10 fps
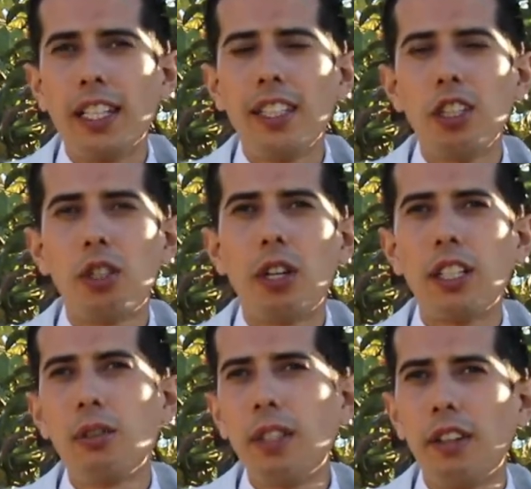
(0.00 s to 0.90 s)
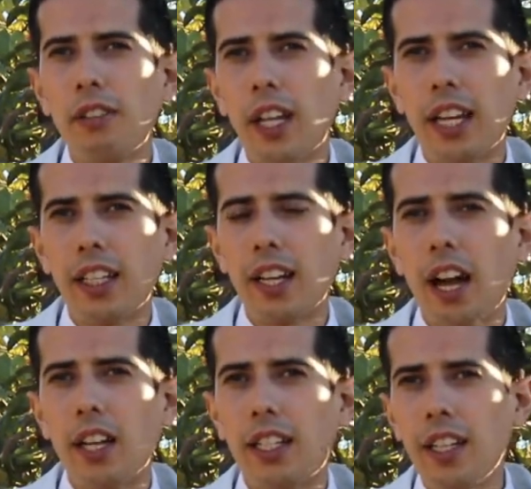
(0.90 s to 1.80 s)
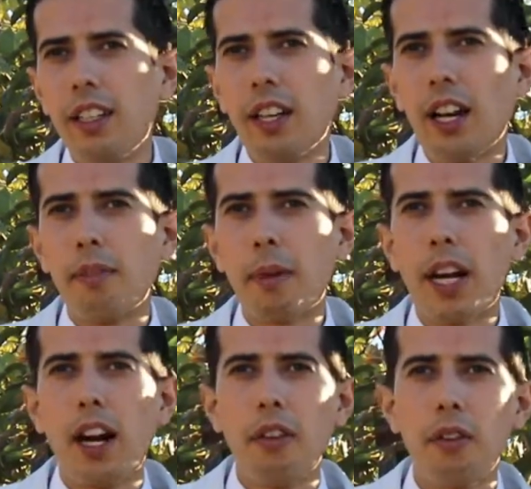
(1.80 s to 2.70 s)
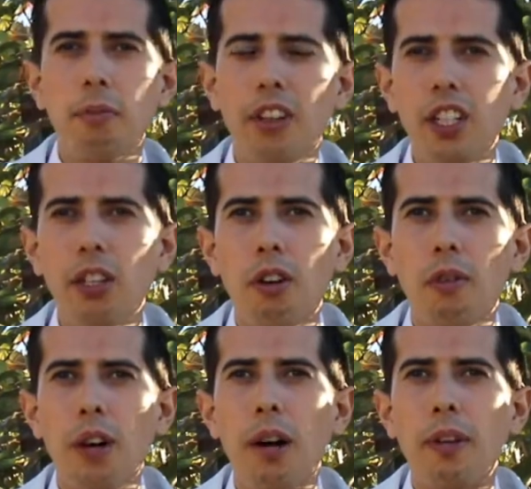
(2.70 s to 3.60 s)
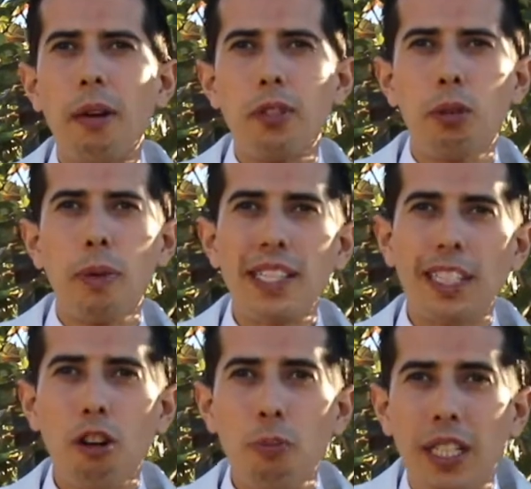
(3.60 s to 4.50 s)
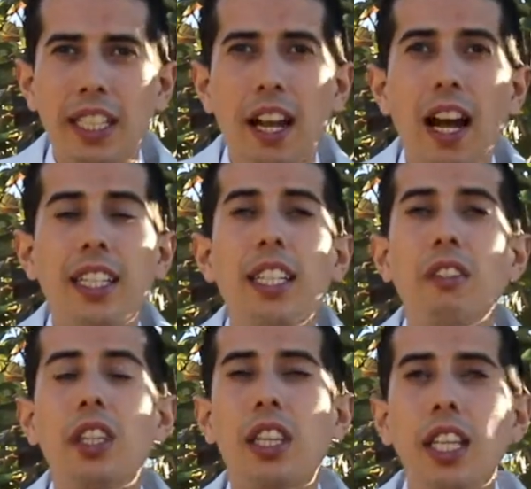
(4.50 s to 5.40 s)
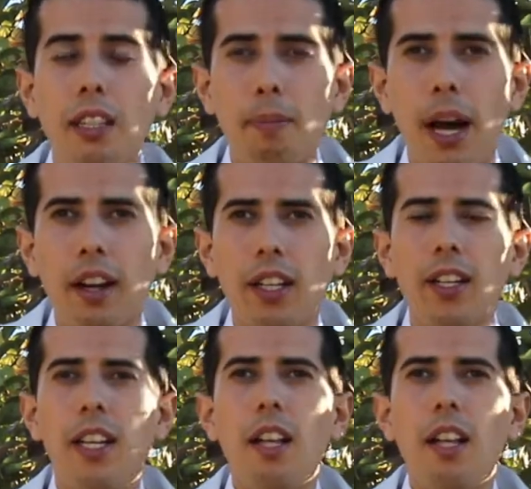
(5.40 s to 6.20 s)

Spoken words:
I didn't try doing it like I did on my other video when I was in Mexico, because I didn't even think about it.